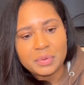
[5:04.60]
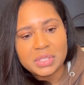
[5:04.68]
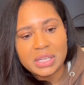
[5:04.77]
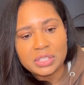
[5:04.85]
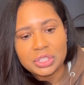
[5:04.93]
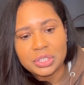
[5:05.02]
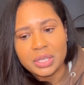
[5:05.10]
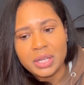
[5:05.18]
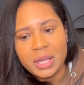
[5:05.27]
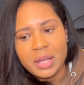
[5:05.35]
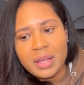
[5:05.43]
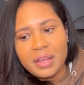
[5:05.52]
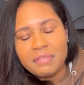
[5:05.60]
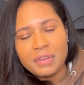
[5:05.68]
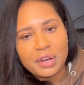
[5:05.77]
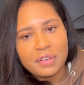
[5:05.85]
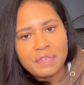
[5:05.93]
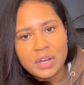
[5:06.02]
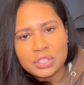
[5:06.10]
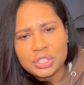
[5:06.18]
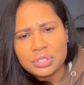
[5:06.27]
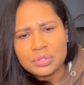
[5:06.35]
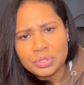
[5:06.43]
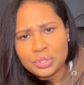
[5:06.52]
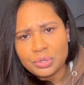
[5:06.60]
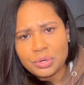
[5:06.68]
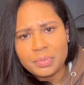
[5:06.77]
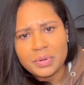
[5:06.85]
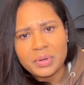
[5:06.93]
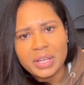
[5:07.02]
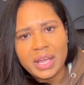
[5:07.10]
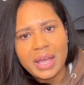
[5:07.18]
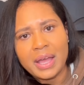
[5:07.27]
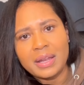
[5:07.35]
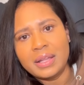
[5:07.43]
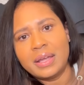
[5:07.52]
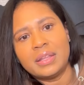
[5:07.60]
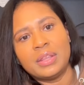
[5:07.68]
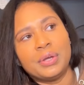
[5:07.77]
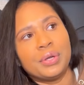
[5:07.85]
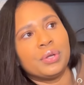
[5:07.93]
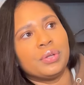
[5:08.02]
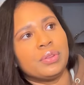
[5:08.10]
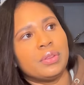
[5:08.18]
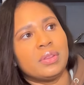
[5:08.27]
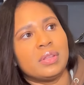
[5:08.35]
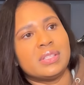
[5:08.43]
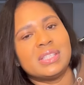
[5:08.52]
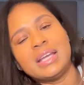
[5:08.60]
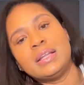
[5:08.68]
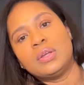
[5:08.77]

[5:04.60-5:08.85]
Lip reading: was actually very functional, durable. It had like the Saint